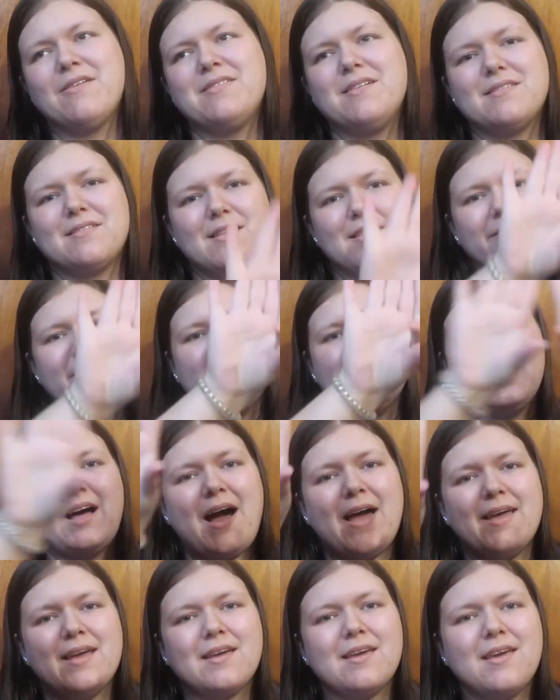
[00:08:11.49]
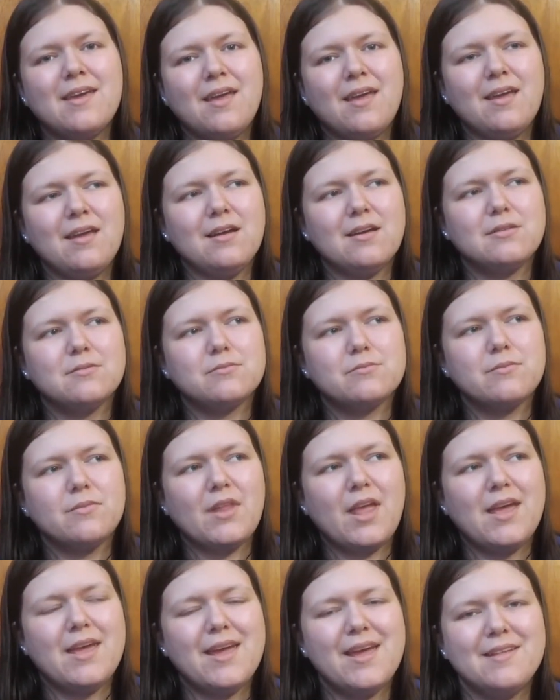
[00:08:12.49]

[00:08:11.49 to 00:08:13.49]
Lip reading: it says The Lion King,